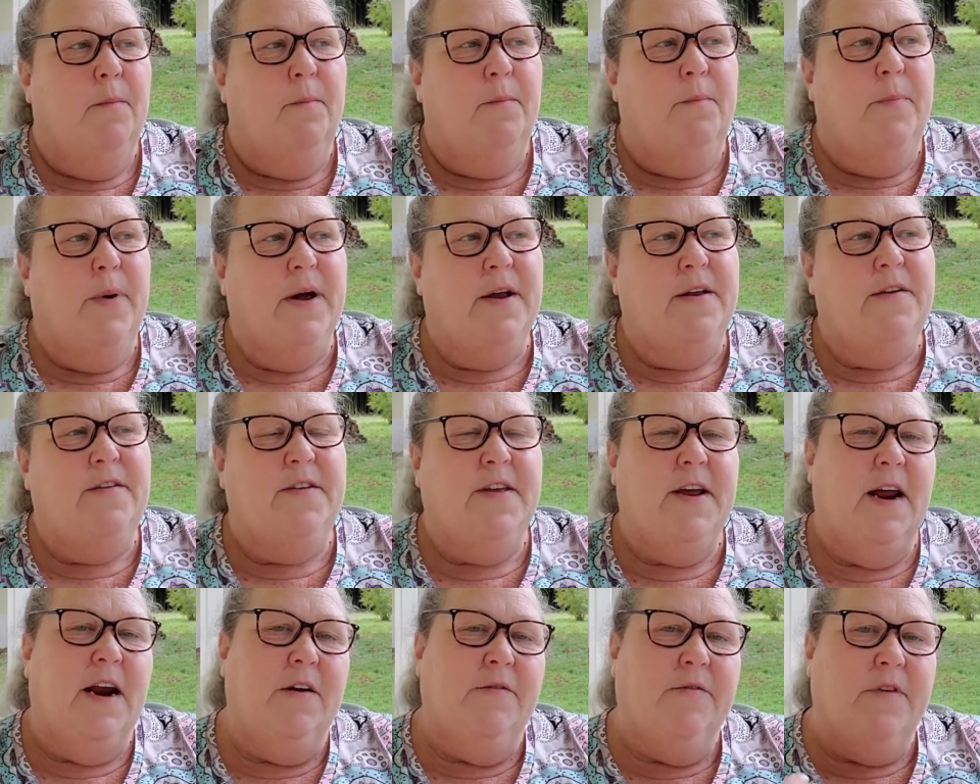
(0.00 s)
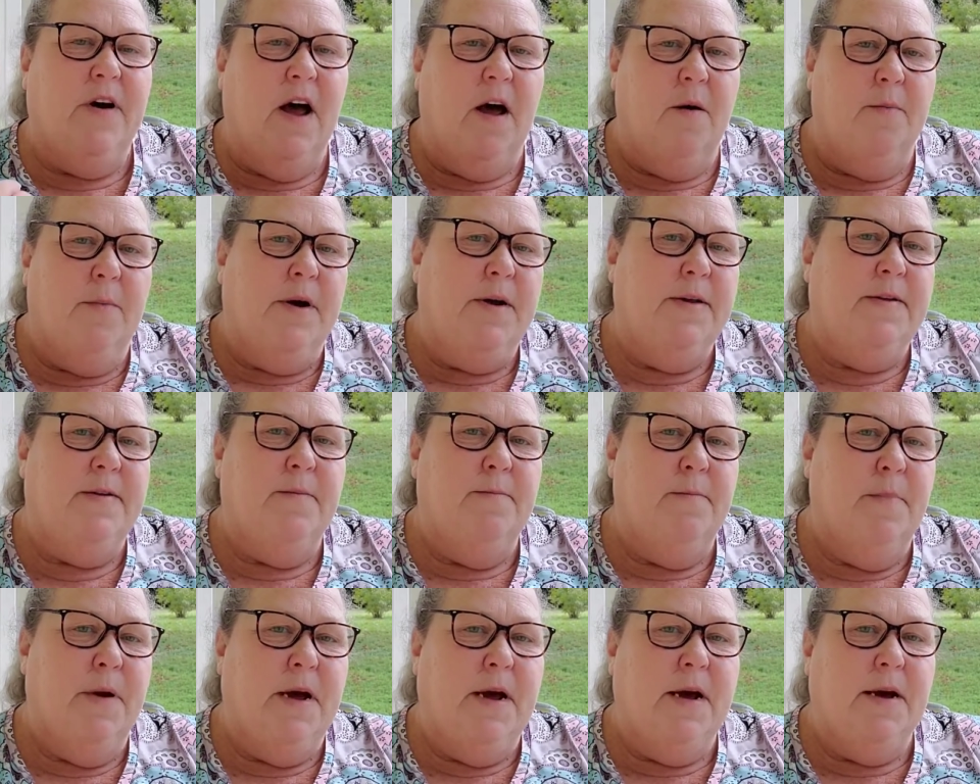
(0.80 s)
but instead of coming to
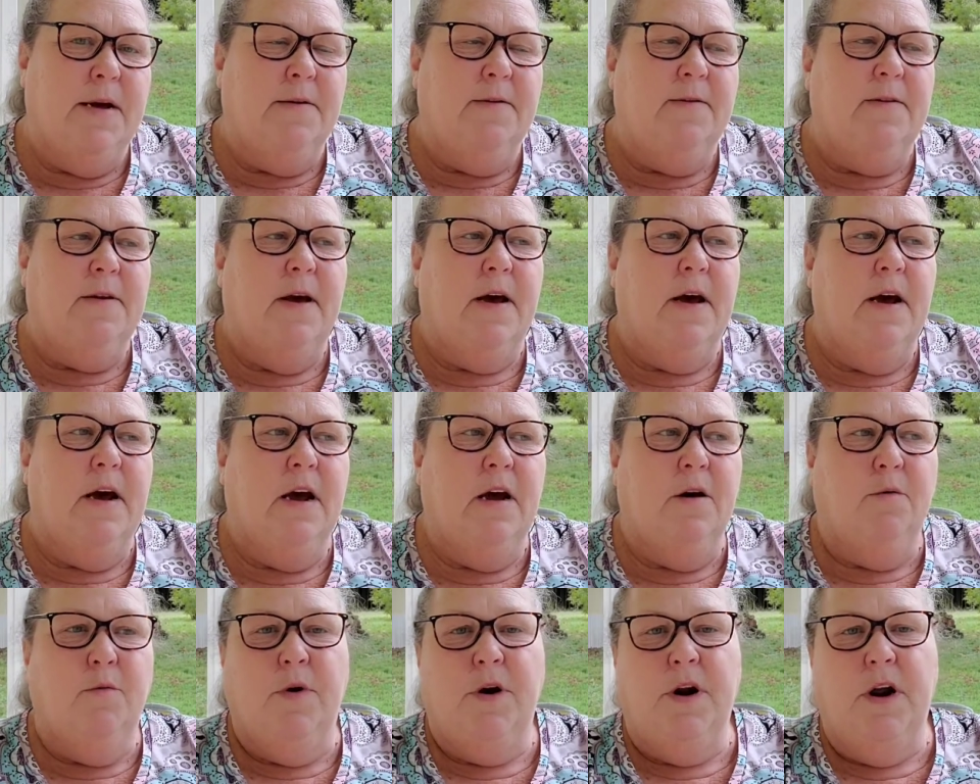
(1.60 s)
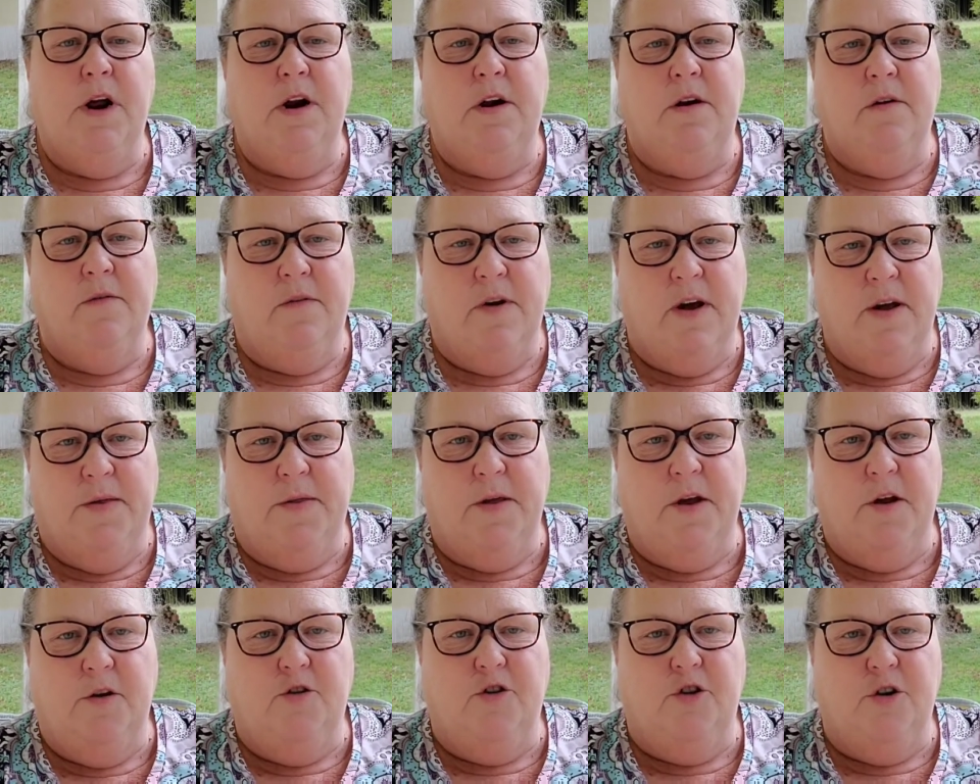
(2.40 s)
me and saying we need to get
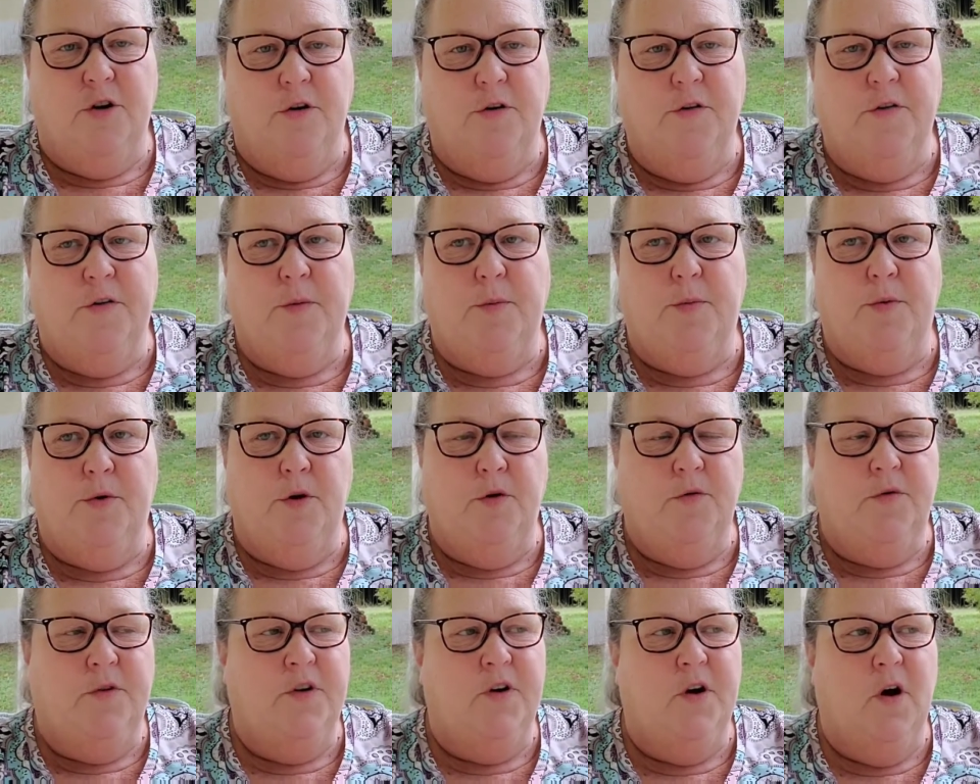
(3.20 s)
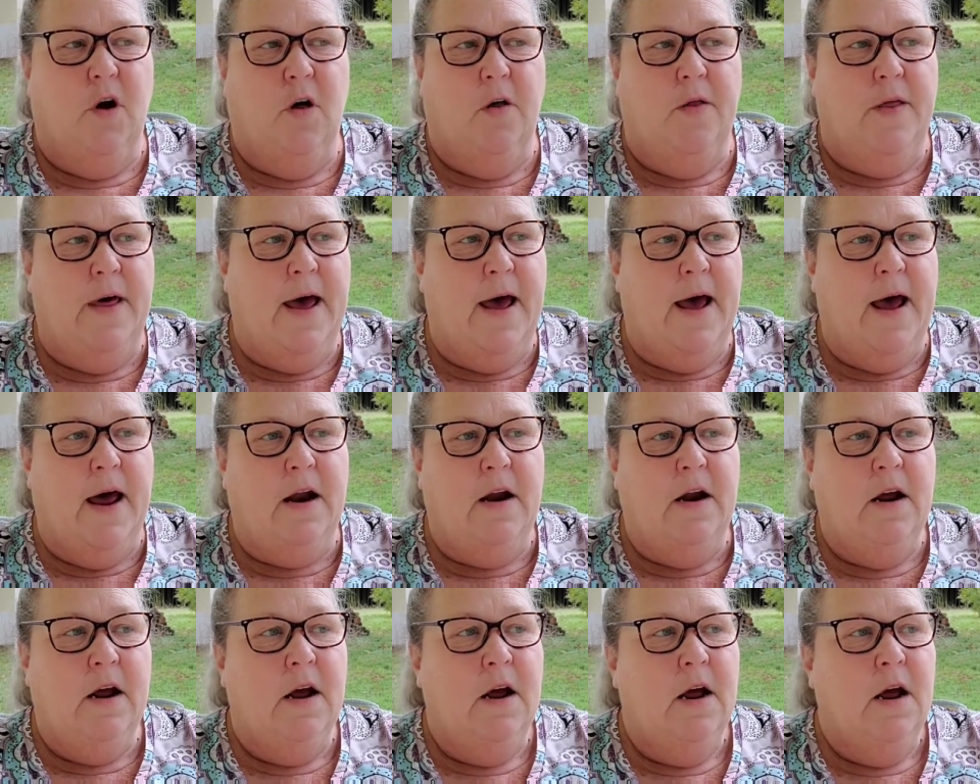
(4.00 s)
the insurance approved and all that,
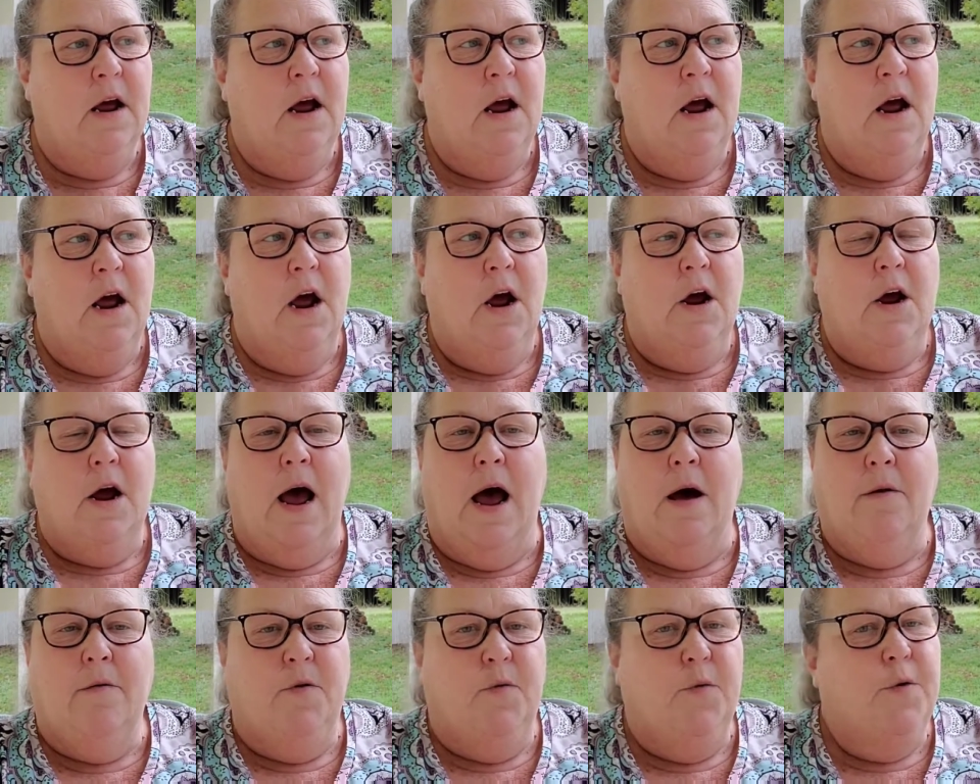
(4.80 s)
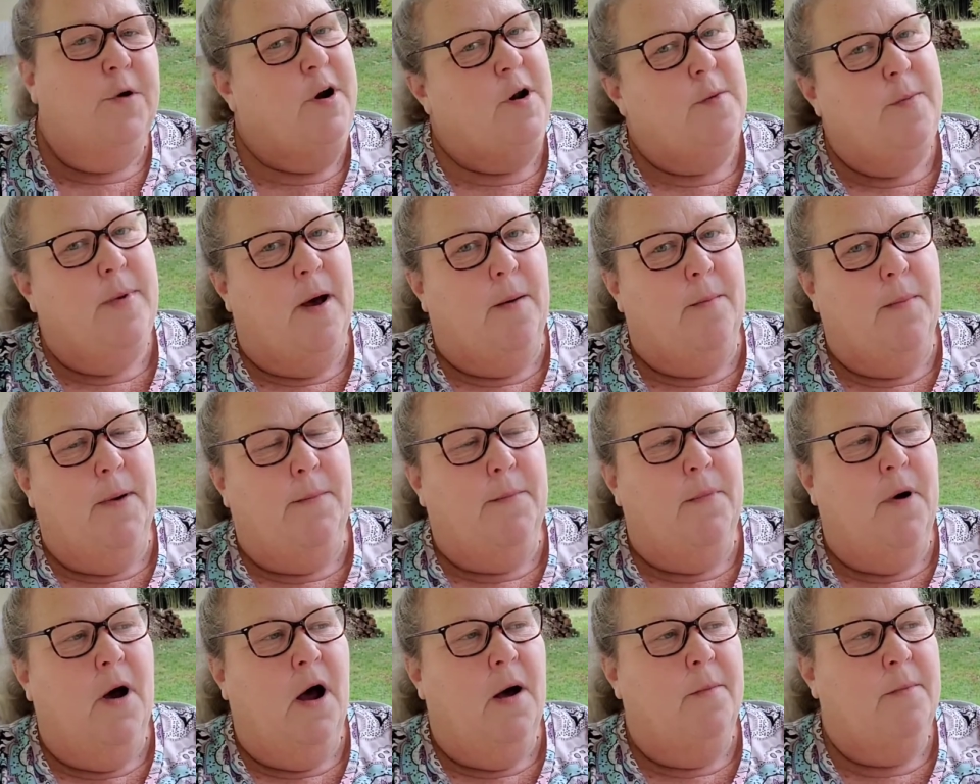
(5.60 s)
I was worried about my
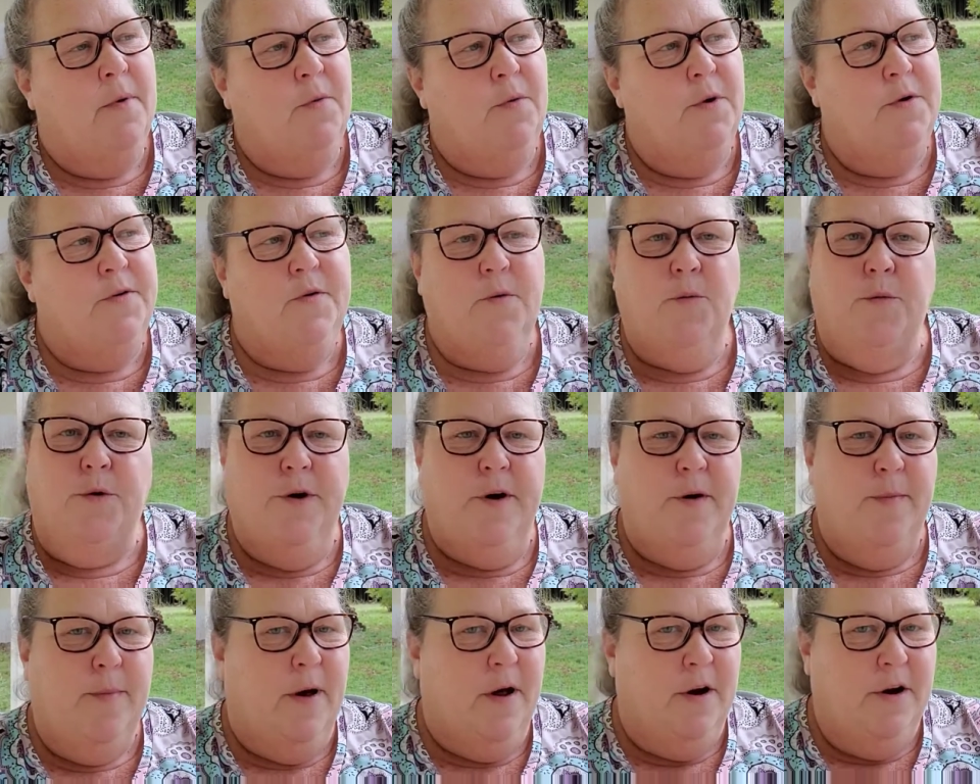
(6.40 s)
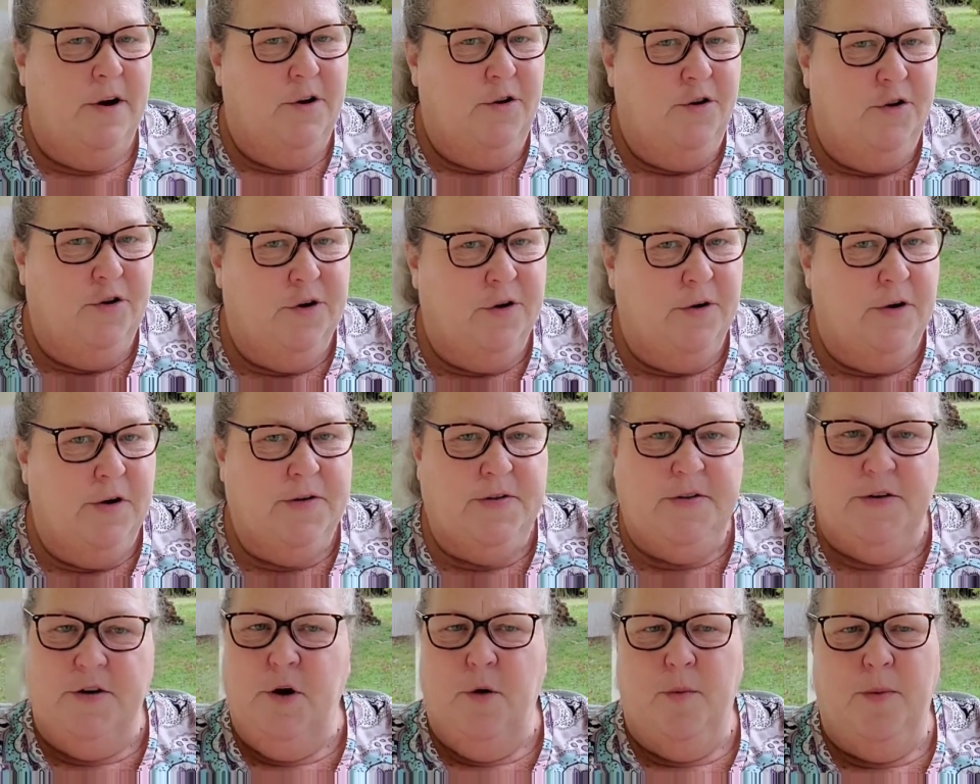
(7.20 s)
mom. I wasn't worried about
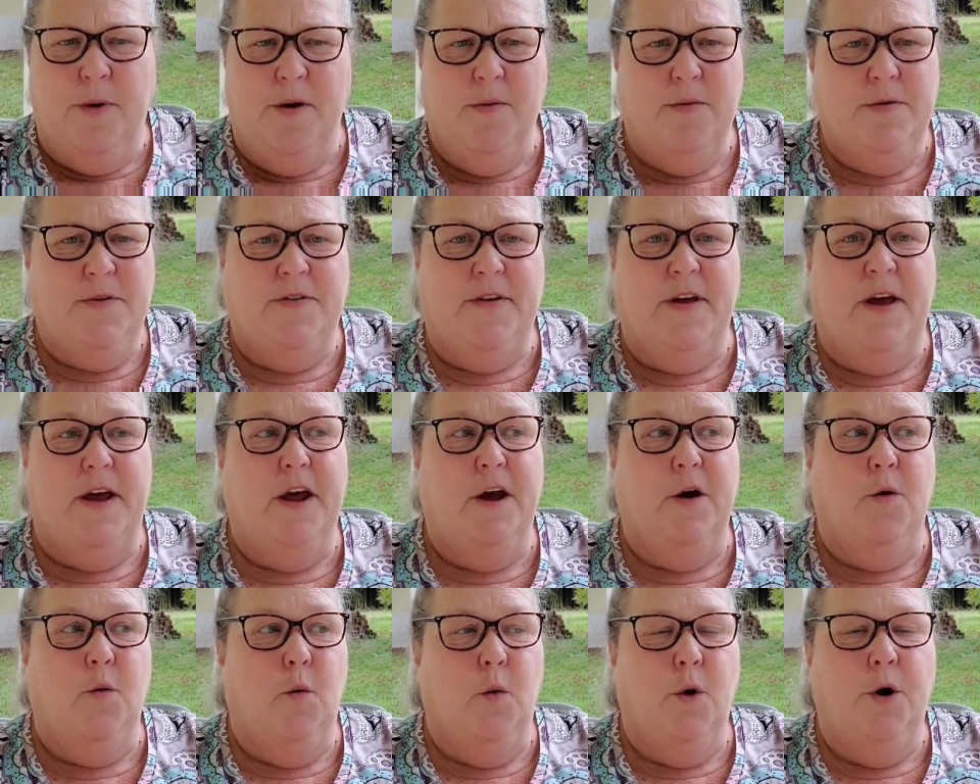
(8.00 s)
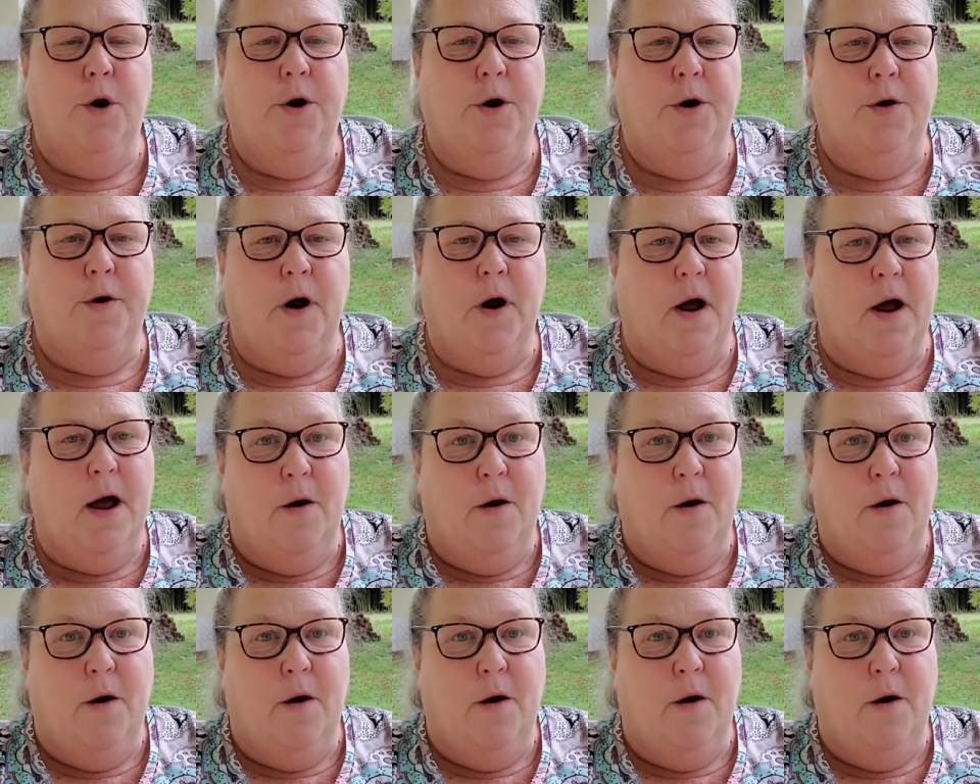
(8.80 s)
insurance, and nobody was saying a word.